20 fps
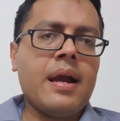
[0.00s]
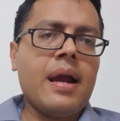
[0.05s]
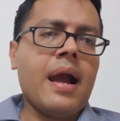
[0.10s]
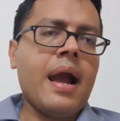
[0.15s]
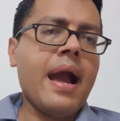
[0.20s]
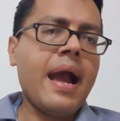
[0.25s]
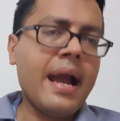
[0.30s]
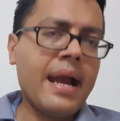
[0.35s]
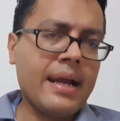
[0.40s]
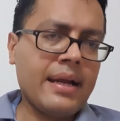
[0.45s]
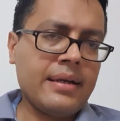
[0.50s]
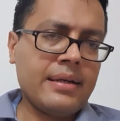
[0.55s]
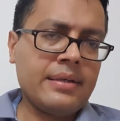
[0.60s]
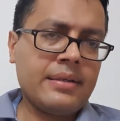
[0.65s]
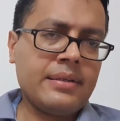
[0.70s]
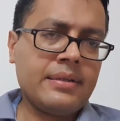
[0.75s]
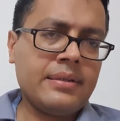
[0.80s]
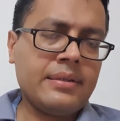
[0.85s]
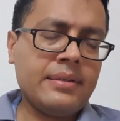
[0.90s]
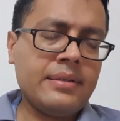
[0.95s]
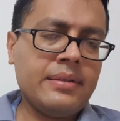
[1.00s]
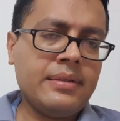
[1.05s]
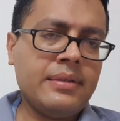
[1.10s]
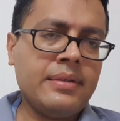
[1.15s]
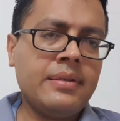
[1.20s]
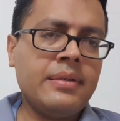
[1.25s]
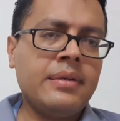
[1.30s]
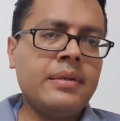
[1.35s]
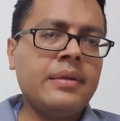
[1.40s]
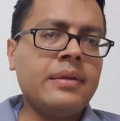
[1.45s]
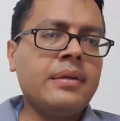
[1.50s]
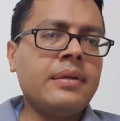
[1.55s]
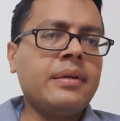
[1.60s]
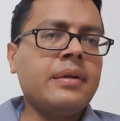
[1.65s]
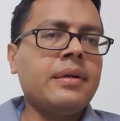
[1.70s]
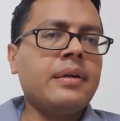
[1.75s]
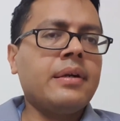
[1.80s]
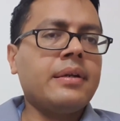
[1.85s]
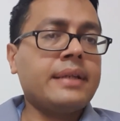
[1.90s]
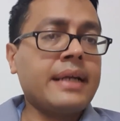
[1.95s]
And
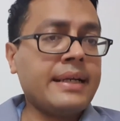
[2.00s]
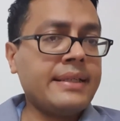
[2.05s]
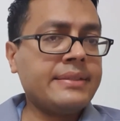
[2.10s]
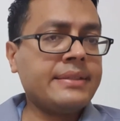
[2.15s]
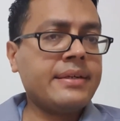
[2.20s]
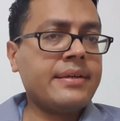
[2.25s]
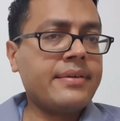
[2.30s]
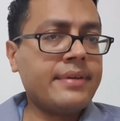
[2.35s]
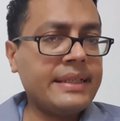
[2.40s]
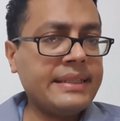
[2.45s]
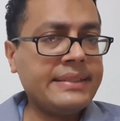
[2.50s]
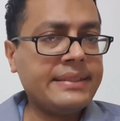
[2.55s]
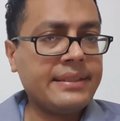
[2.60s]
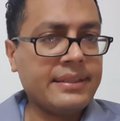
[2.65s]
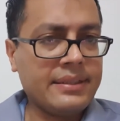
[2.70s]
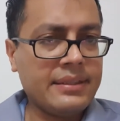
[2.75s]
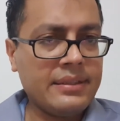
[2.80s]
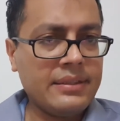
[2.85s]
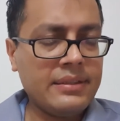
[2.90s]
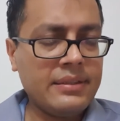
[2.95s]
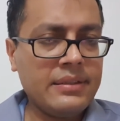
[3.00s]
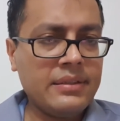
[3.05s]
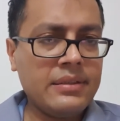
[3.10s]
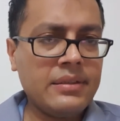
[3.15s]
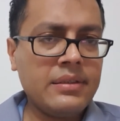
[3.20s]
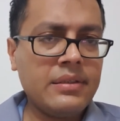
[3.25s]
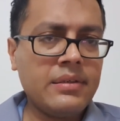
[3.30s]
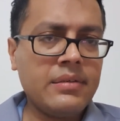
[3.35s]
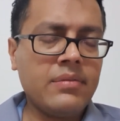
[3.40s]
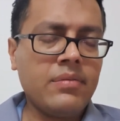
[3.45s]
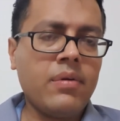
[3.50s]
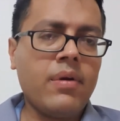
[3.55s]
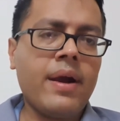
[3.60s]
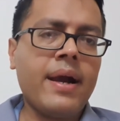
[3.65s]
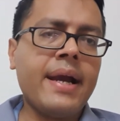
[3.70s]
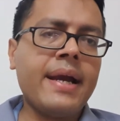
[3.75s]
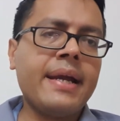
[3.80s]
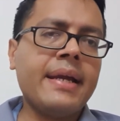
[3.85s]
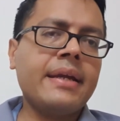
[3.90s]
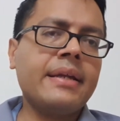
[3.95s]
that is the reason
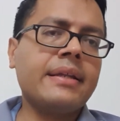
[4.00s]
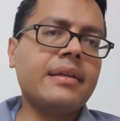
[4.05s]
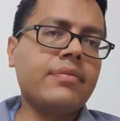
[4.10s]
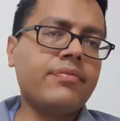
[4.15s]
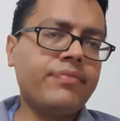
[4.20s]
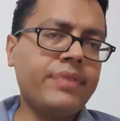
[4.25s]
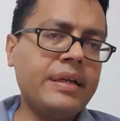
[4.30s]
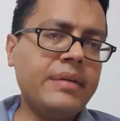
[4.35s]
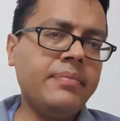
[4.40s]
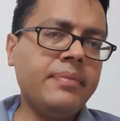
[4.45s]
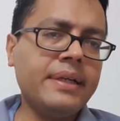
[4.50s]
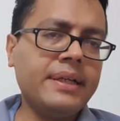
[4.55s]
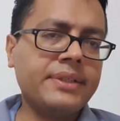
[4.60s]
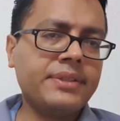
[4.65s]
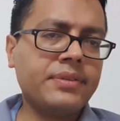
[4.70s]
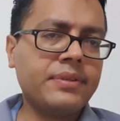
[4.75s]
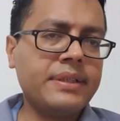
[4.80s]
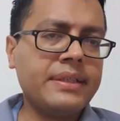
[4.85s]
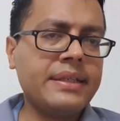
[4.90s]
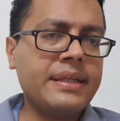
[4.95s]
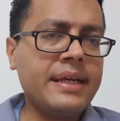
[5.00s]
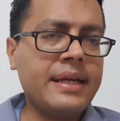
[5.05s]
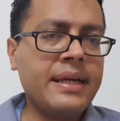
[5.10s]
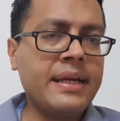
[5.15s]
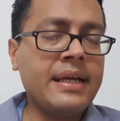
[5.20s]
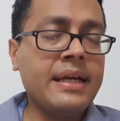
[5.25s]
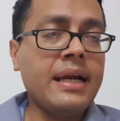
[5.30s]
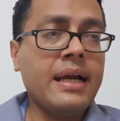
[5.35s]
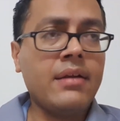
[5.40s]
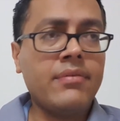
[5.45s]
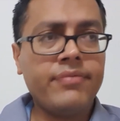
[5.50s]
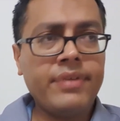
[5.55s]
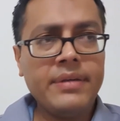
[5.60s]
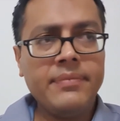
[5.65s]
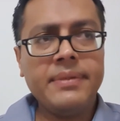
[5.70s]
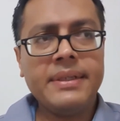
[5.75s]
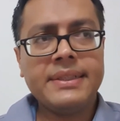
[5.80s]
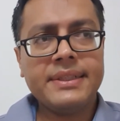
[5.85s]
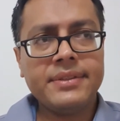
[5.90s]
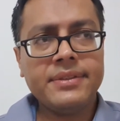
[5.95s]
why the females,
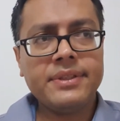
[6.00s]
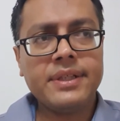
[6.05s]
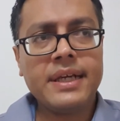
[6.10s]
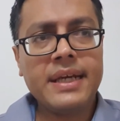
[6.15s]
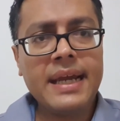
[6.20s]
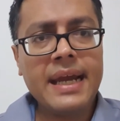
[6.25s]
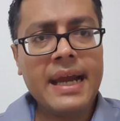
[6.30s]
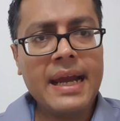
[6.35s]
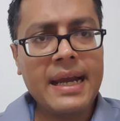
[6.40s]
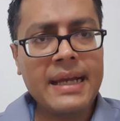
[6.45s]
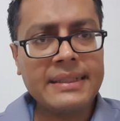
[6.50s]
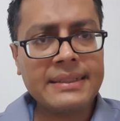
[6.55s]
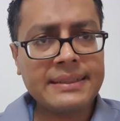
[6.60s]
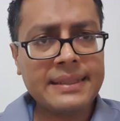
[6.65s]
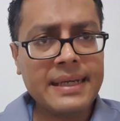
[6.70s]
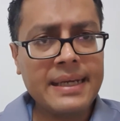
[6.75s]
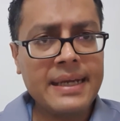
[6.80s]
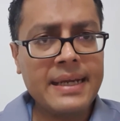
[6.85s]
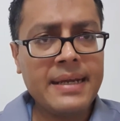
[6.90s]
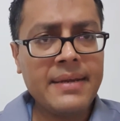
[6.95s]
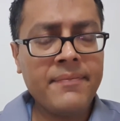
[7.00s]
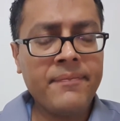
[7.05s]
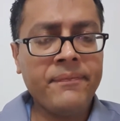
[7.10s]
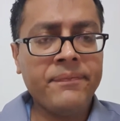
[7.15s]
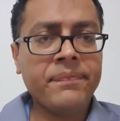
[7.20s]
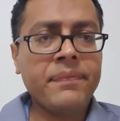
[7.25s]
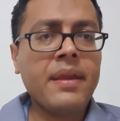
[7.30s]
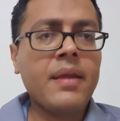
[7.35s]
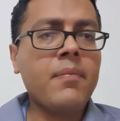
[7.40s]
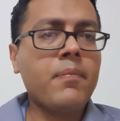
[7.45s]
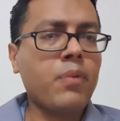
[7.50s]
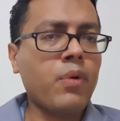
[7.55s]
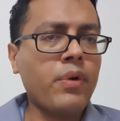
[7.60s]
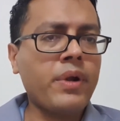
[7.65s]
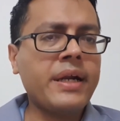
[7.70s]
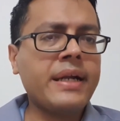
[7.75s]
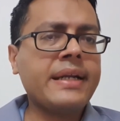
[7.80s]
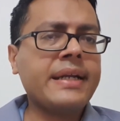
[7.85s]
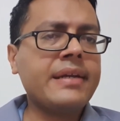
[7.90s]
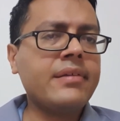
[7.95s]
females usually has a
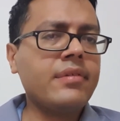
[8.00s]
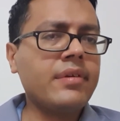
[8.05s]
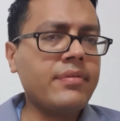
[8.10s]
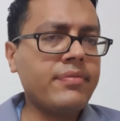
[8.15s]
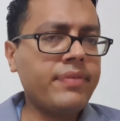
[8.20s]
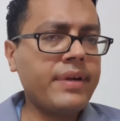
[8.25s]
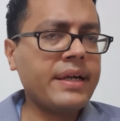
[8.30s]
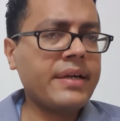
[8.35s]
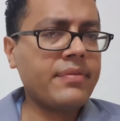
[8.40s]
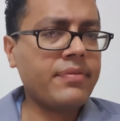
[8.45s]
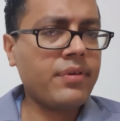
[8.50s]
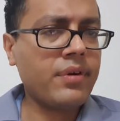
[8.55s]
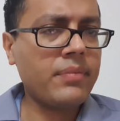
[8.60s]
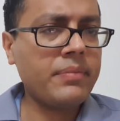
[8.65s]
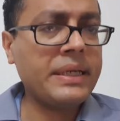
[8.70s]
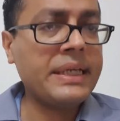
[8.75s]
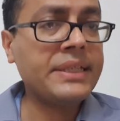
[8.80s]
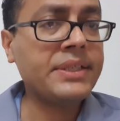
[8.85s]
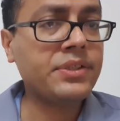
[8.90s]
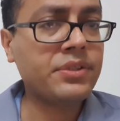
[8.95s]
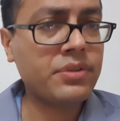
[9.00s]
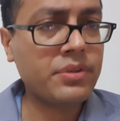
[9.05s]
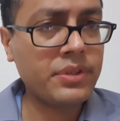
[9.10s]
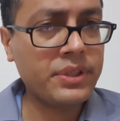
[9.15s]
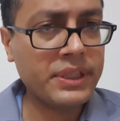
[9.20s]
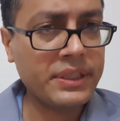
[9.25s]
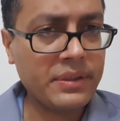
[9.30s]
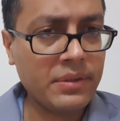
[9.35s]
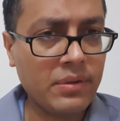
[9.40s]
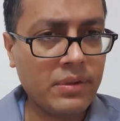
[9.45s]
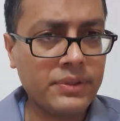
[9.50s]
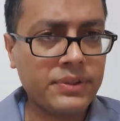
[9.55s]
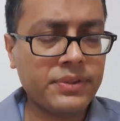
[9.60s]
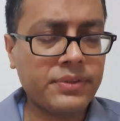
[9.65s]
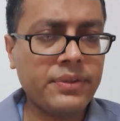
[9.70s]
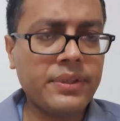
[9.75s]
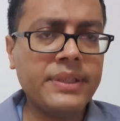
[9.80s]
protective effect from estrogen also.